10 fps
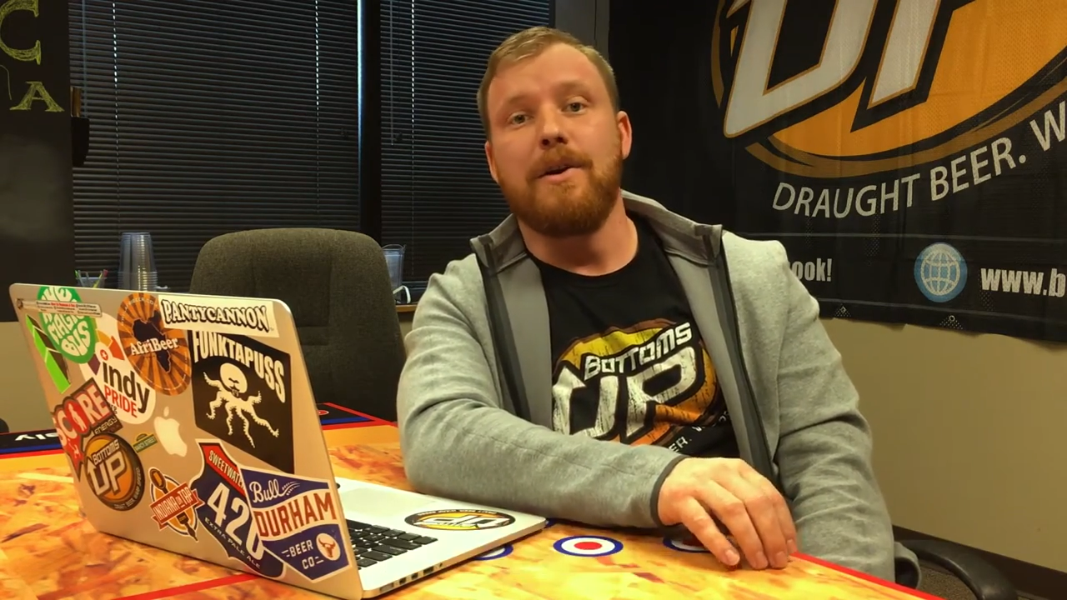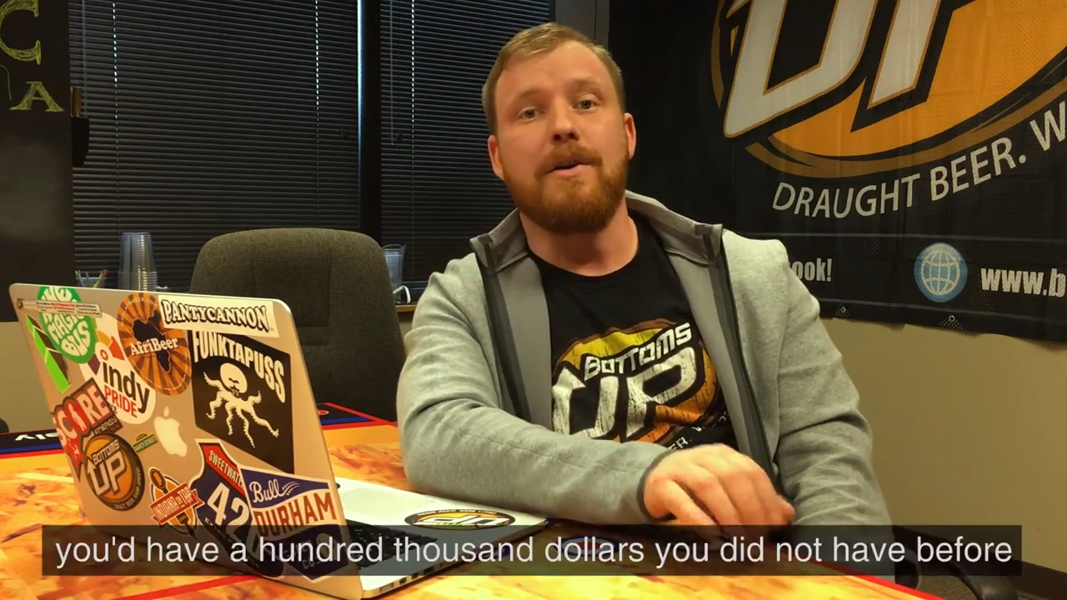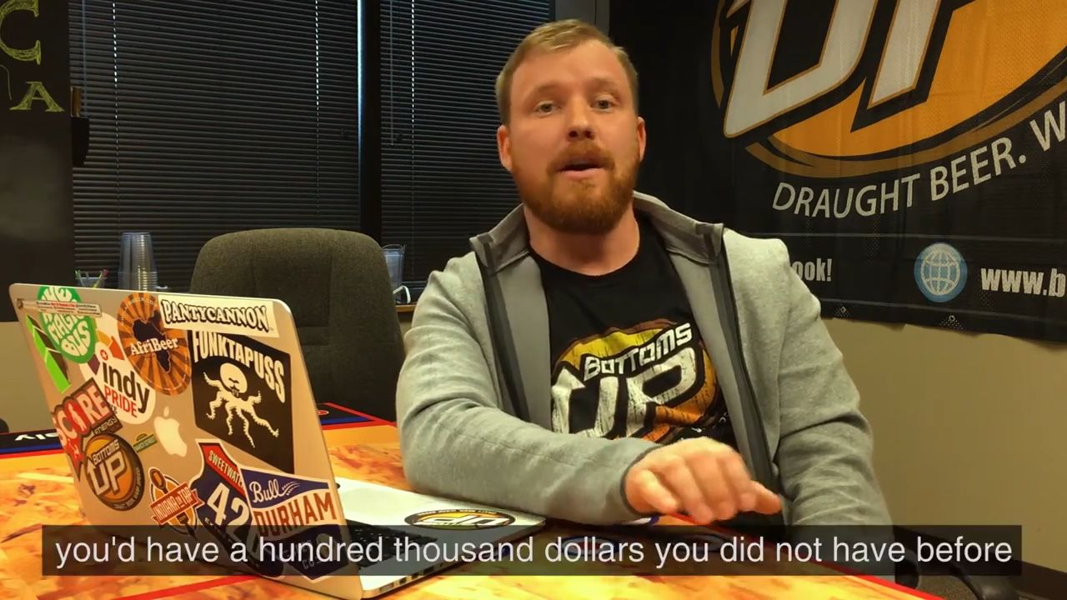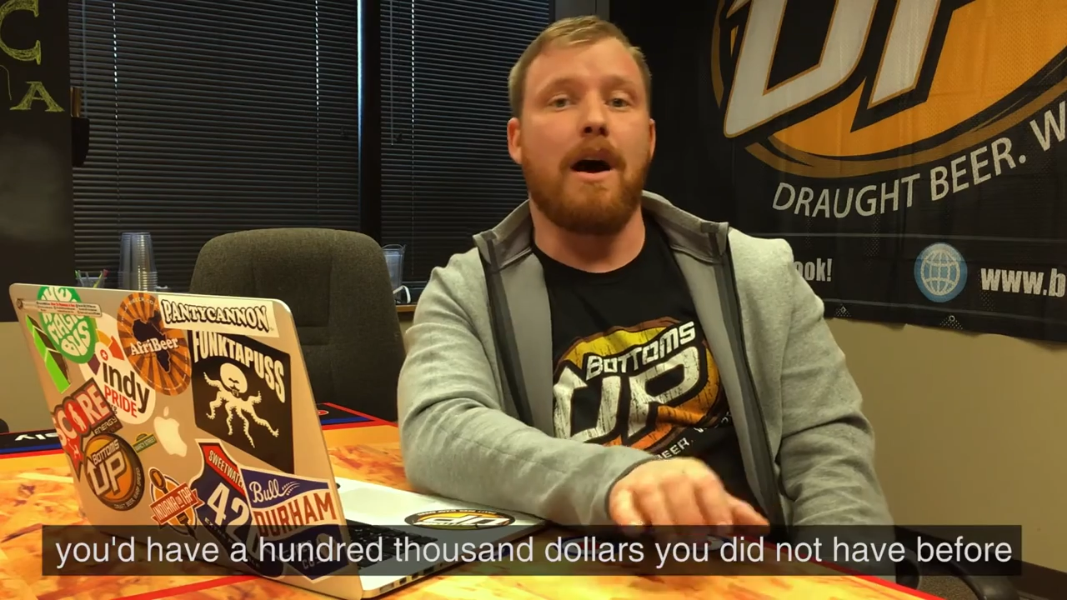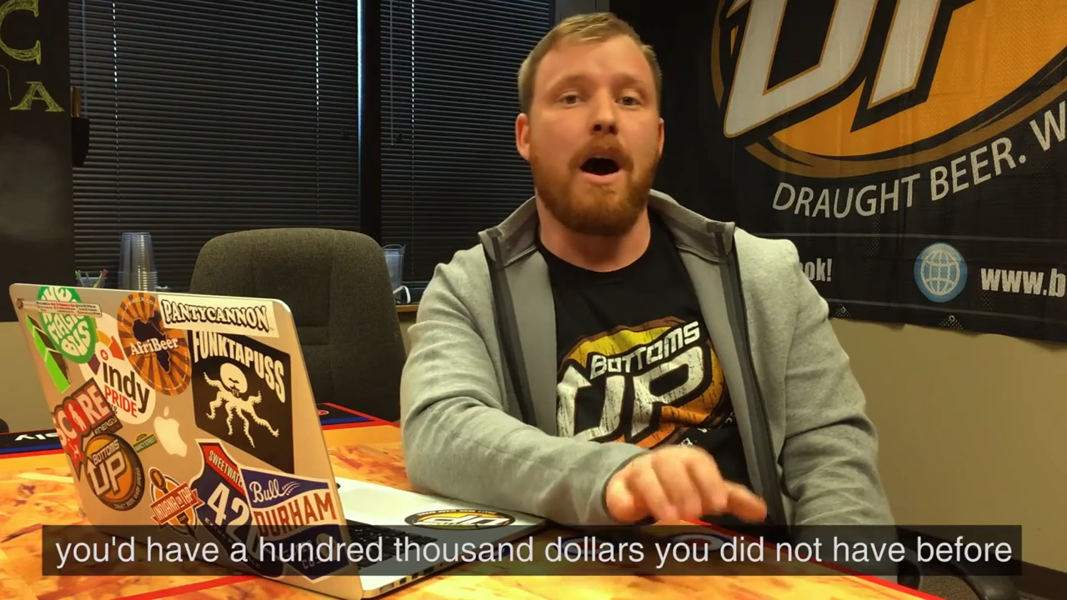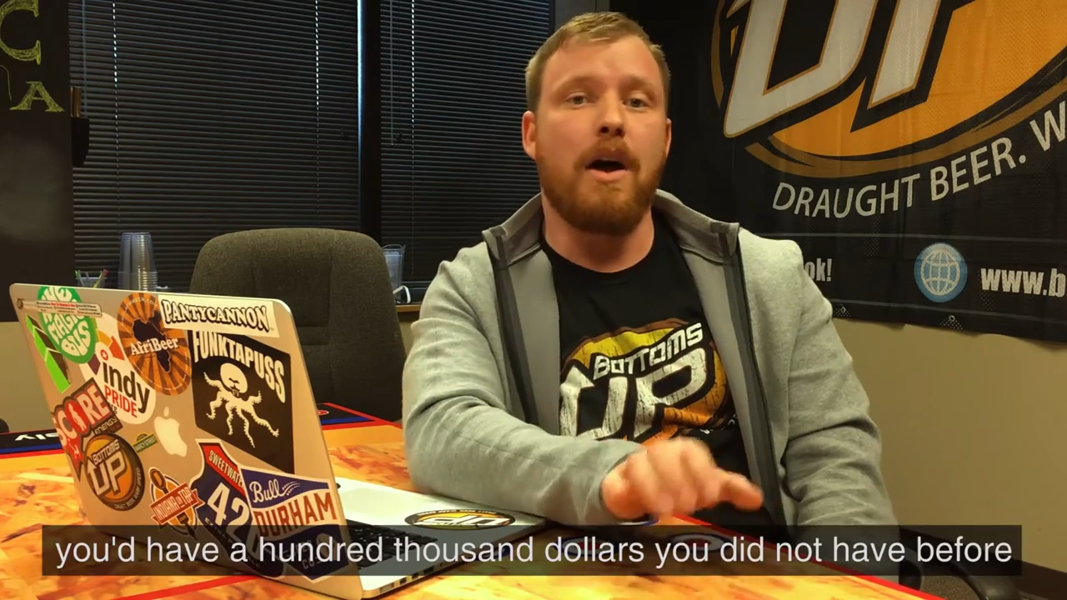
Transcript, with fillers: you got